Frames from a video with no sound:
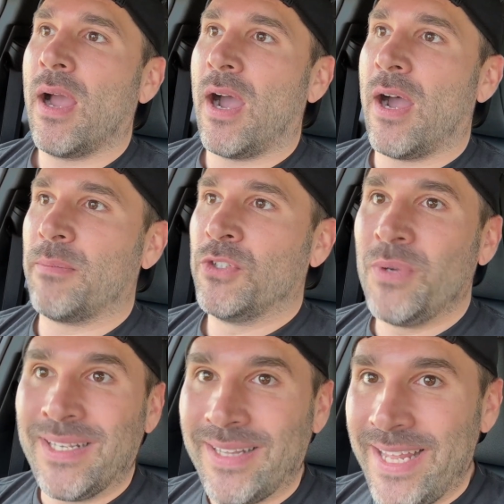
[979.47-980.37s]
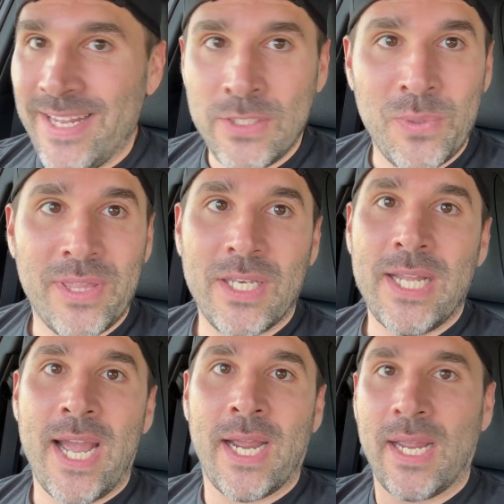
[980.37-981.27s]
Doing leagues with the
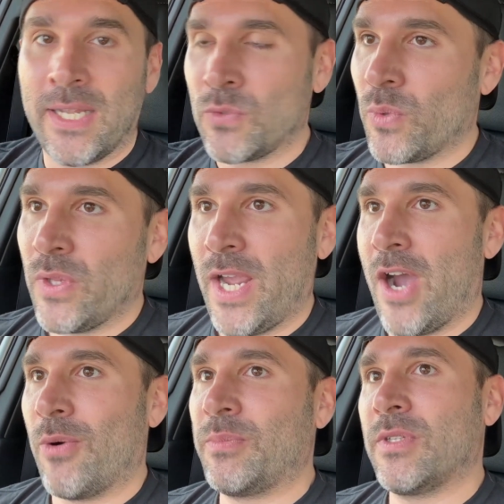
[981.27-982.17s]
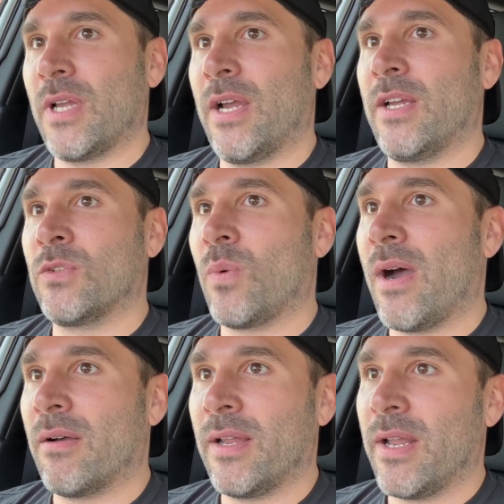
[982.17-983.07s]
deck has really helped as
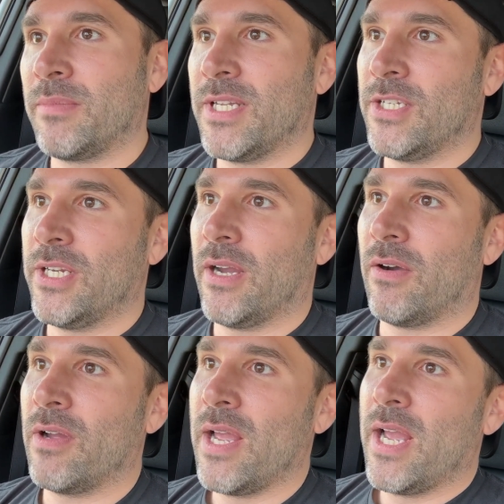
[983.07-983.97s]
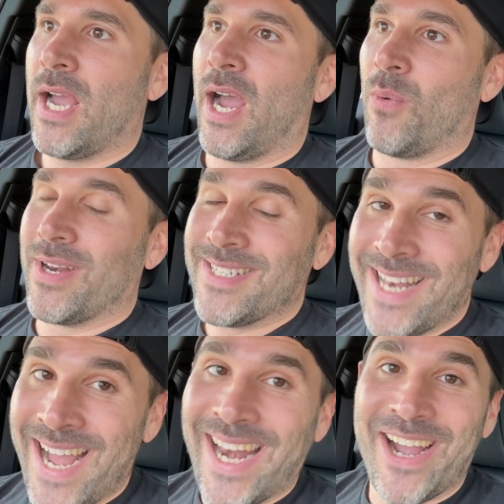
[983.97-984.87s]
well in MTGO. What is
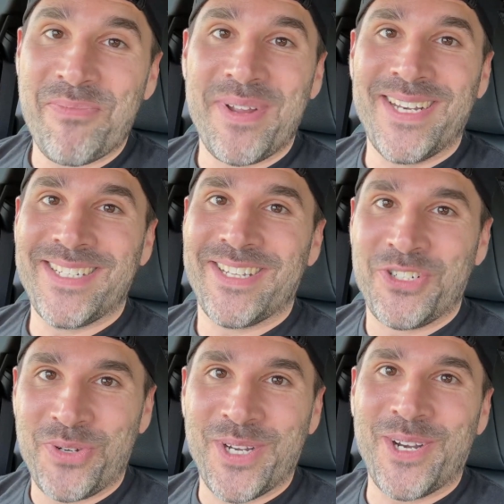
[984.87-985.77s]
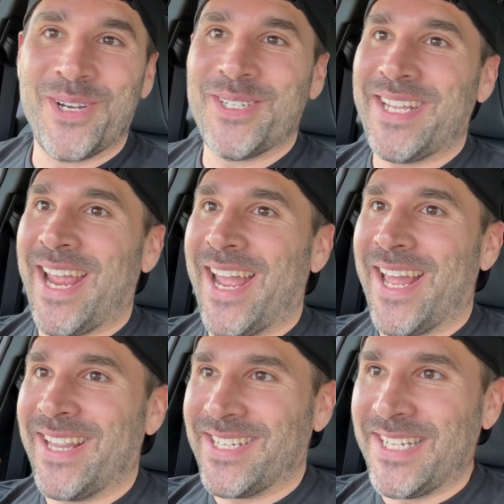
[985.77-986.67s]
not helping is the triggers
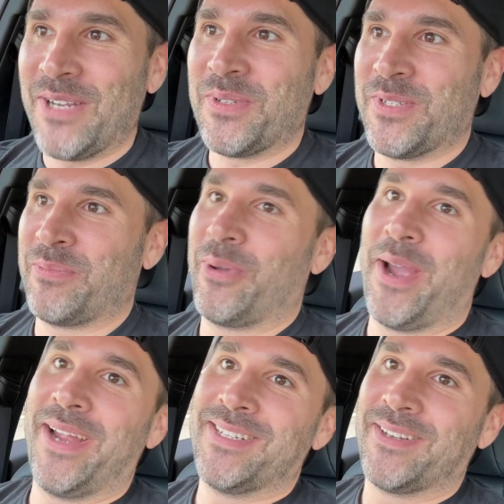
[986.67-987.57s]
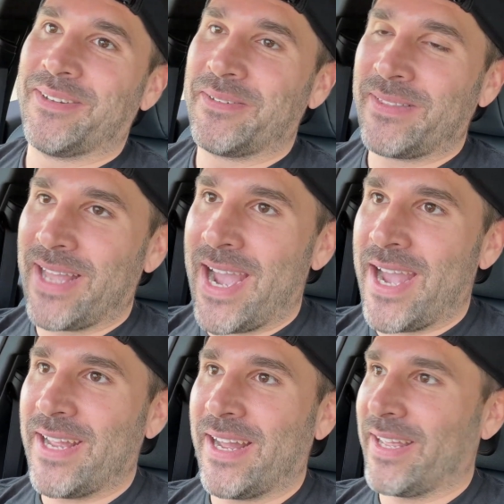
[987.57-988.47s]
and the sequence of play. So
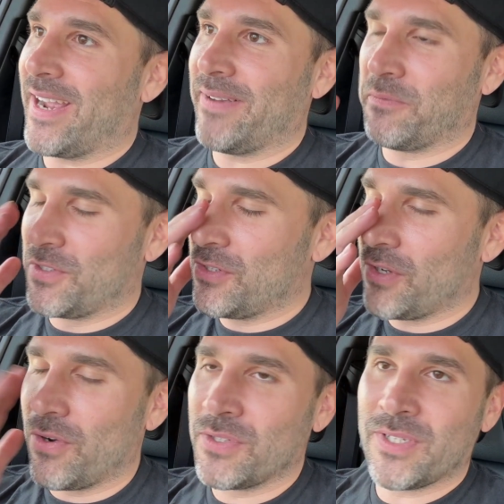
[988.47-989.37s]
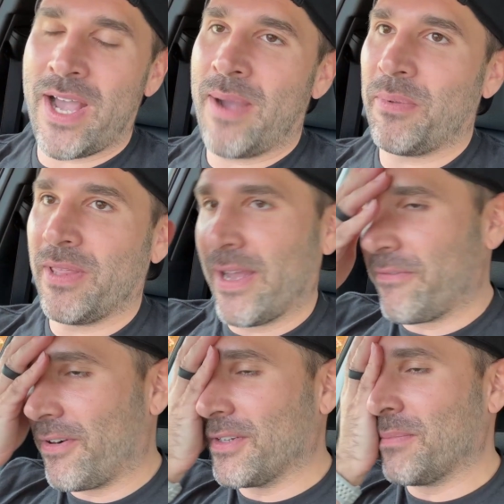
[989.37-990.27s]
that, like, I was so sloppy
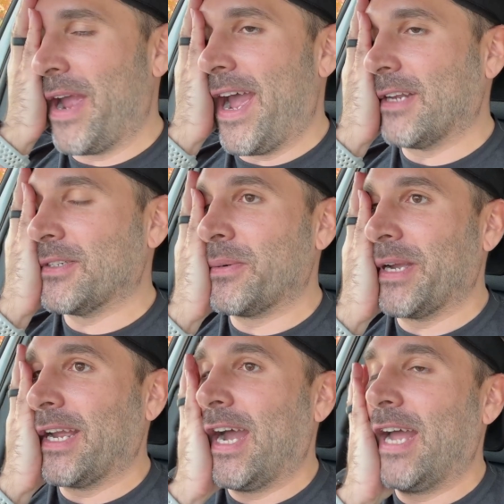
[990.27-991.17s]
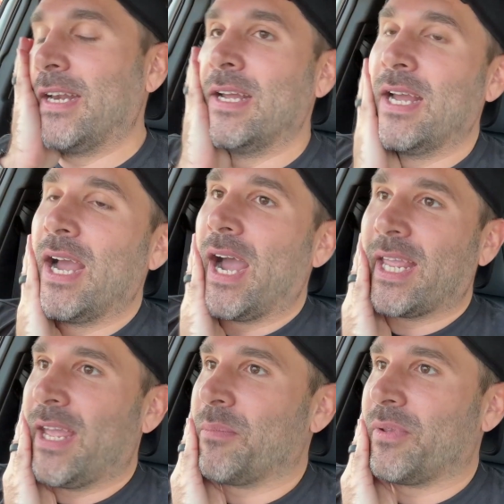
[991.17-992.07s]
that first match. Oh my God.
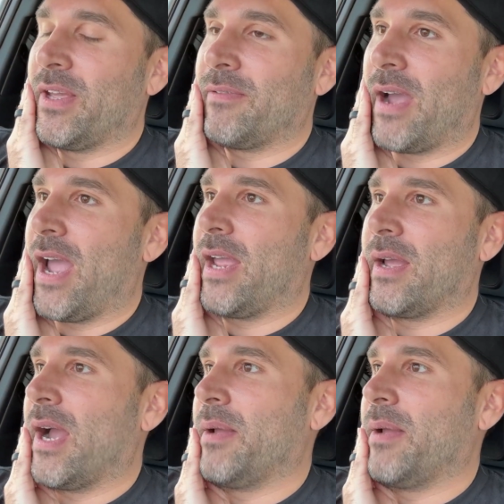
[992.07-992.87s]
I can't believe I